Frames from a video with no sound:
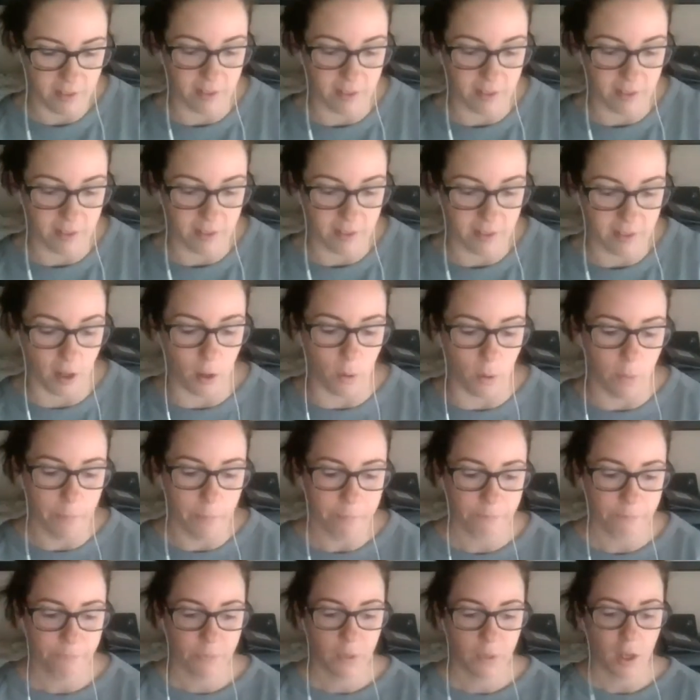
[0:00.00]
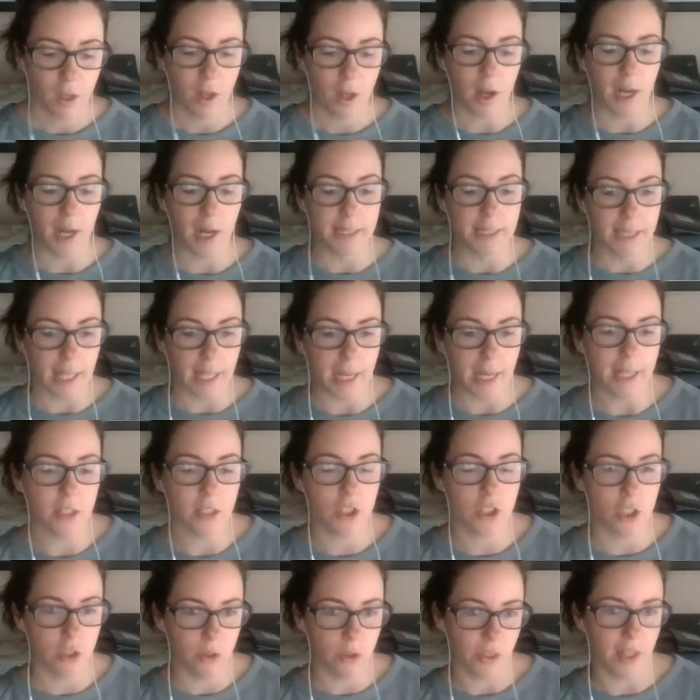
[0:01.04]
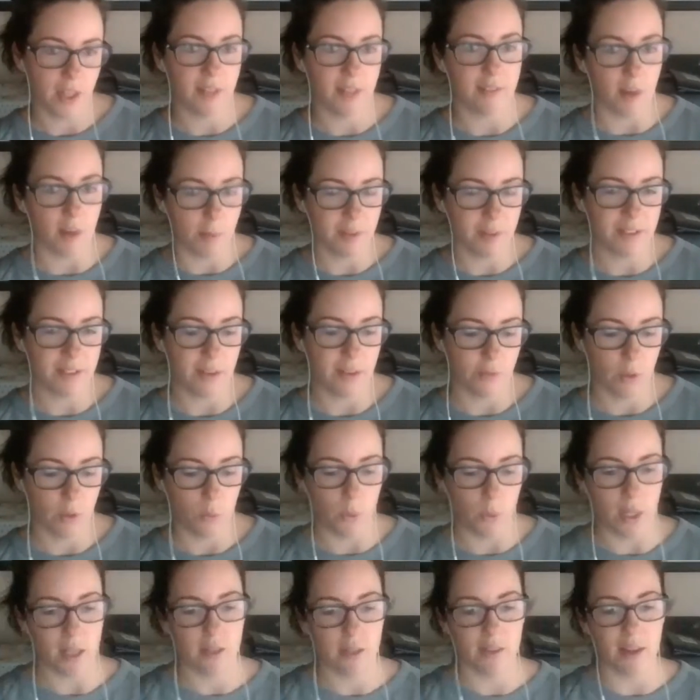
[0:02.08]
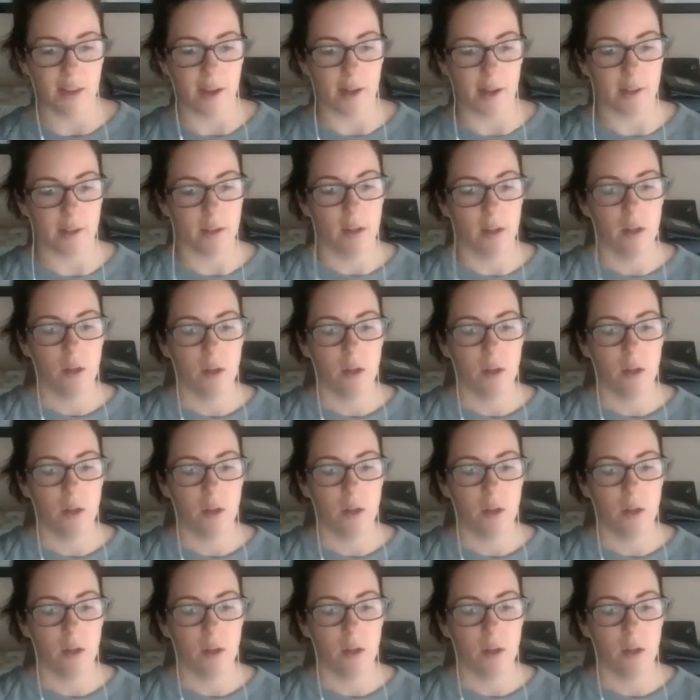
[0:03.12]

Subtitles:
So I like to do things almost every week that